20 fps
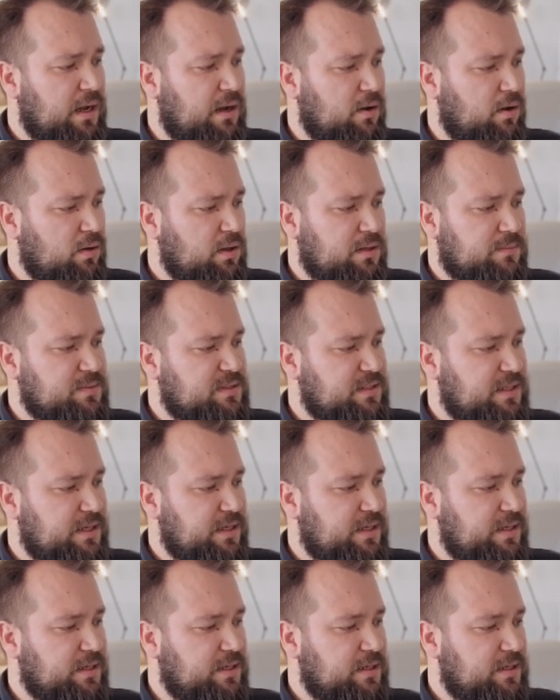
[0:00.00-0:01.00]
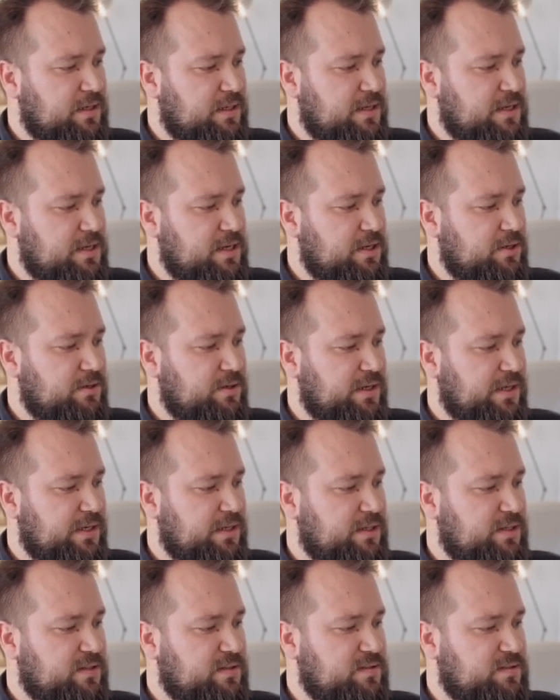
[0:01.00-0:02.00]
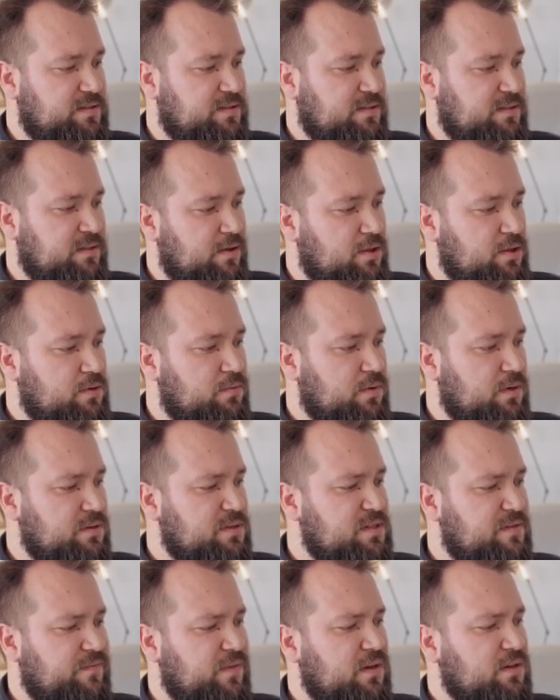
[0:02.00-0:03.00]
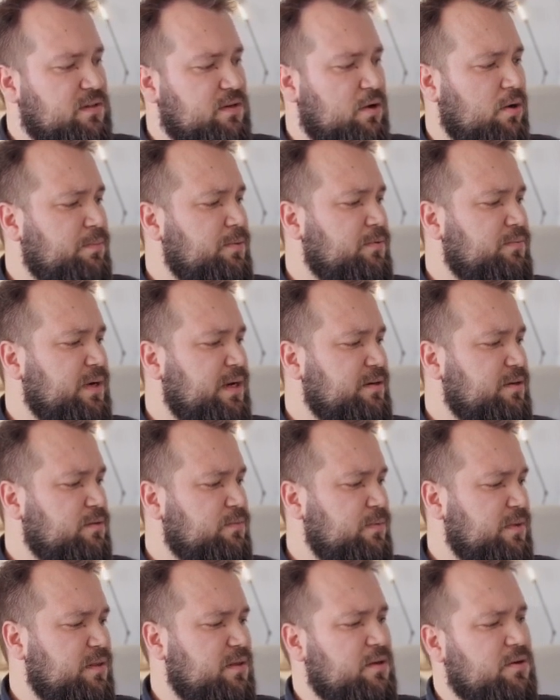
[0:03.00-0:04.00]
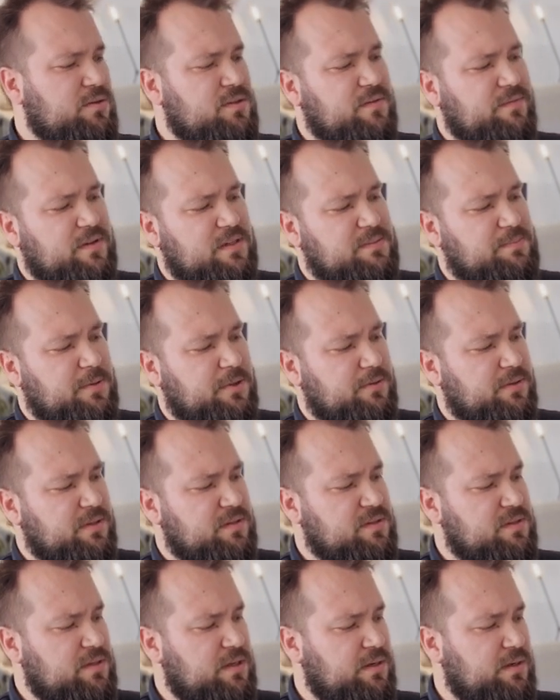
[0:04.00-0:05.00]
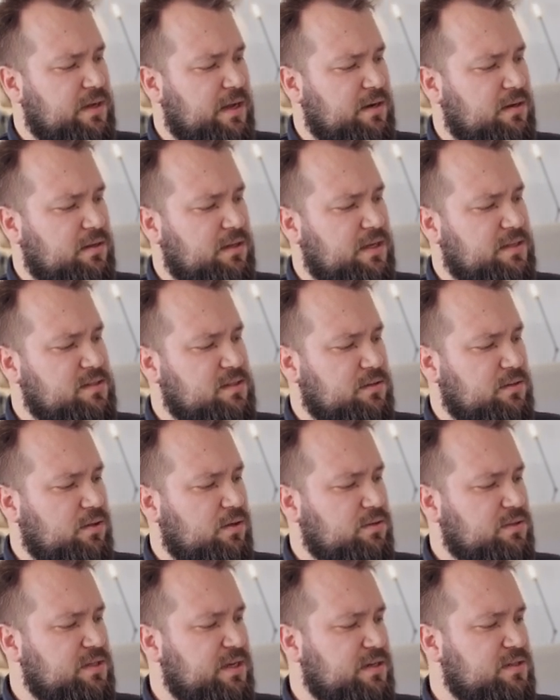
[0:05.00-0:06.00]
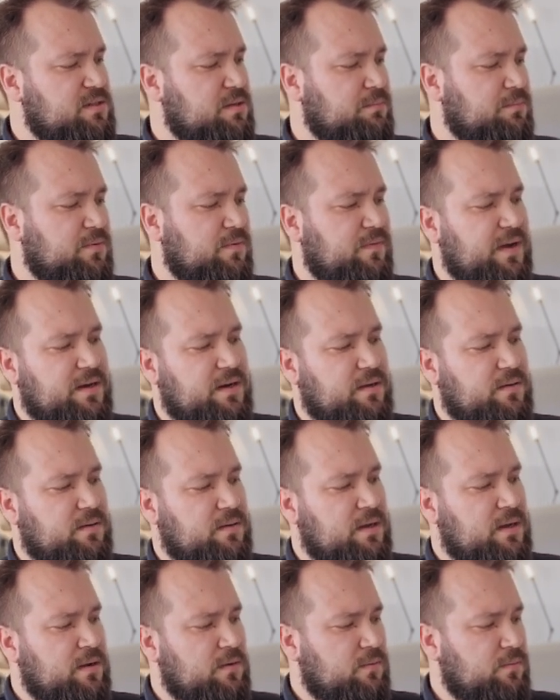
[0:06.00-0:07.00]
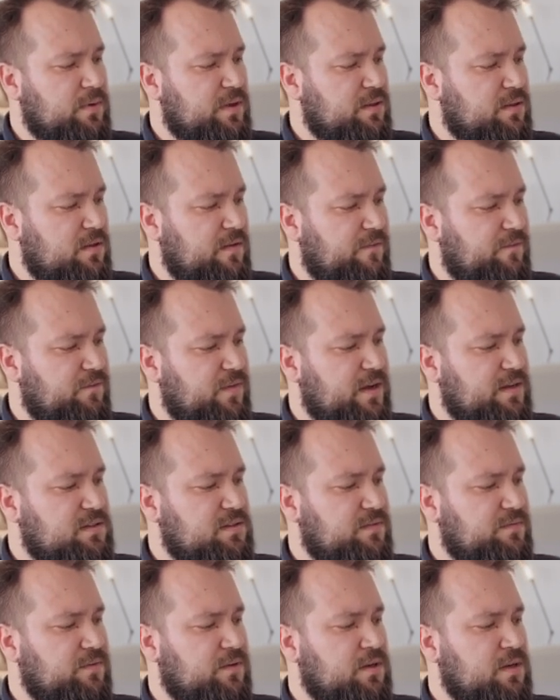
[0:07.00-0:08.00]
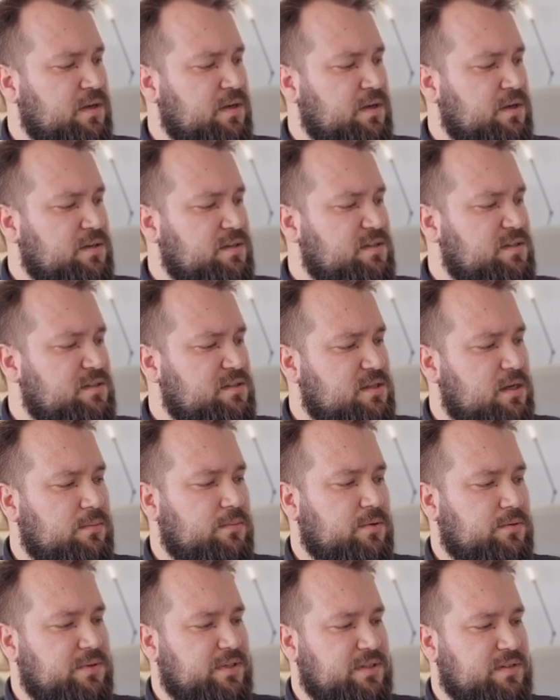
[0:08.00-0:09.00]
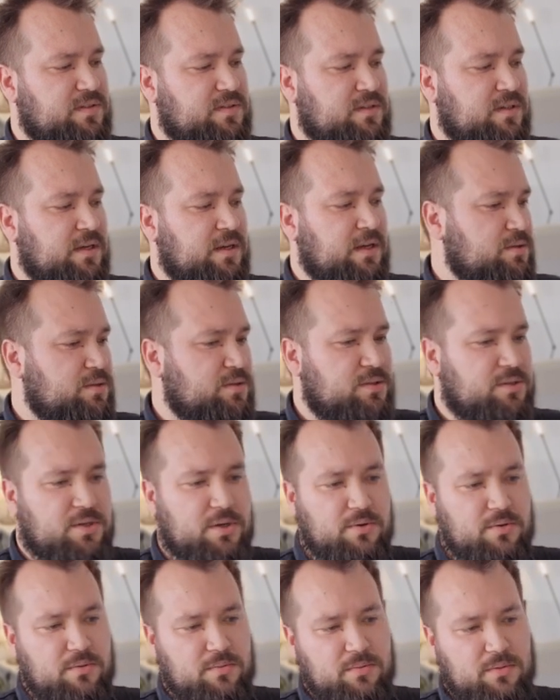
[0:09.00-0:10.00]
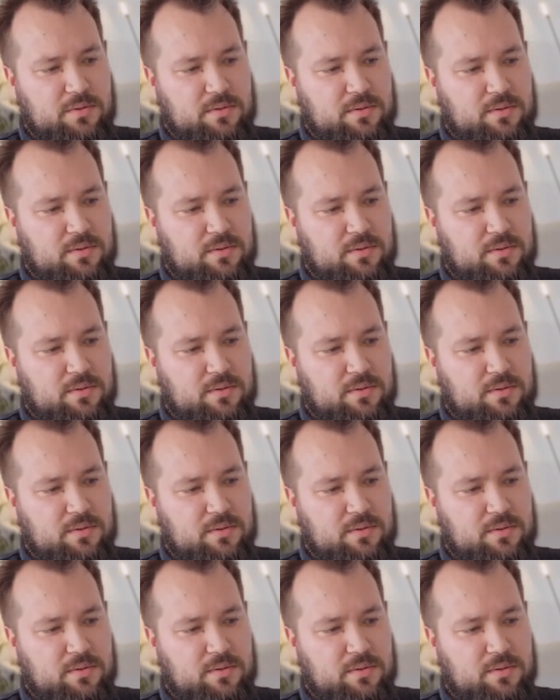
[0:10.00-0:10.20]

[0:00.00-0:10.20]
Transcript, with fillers: all I'm saying here is you are a savant copywriter with years of experience in analyzing long text and providing with effective summaries. So